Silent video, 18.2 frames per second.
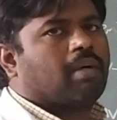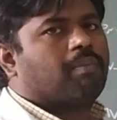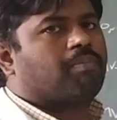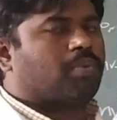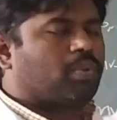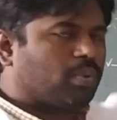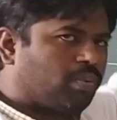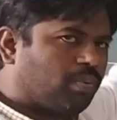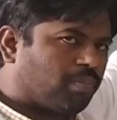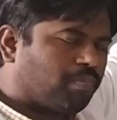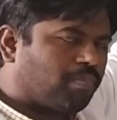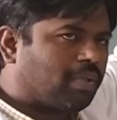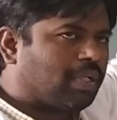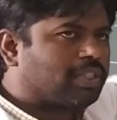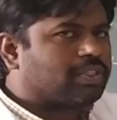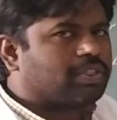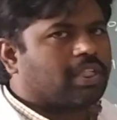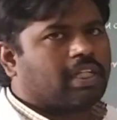up to
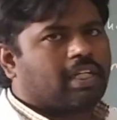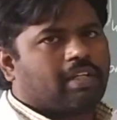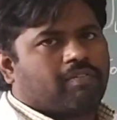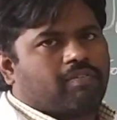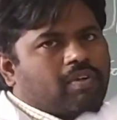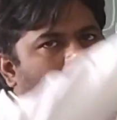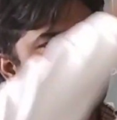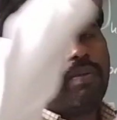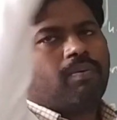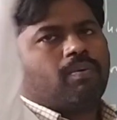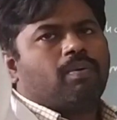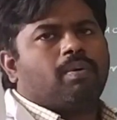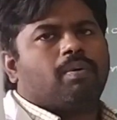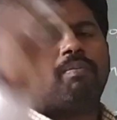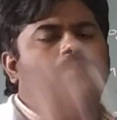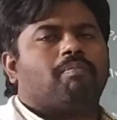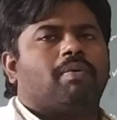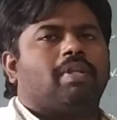plus 35
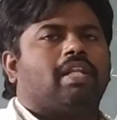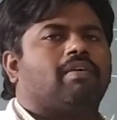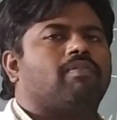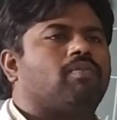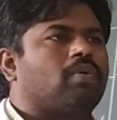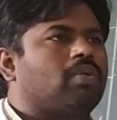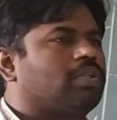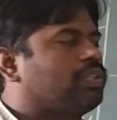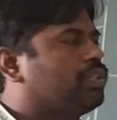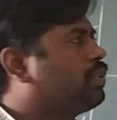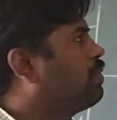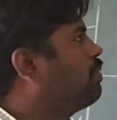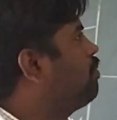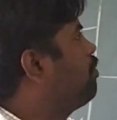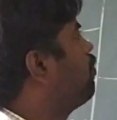millivolts.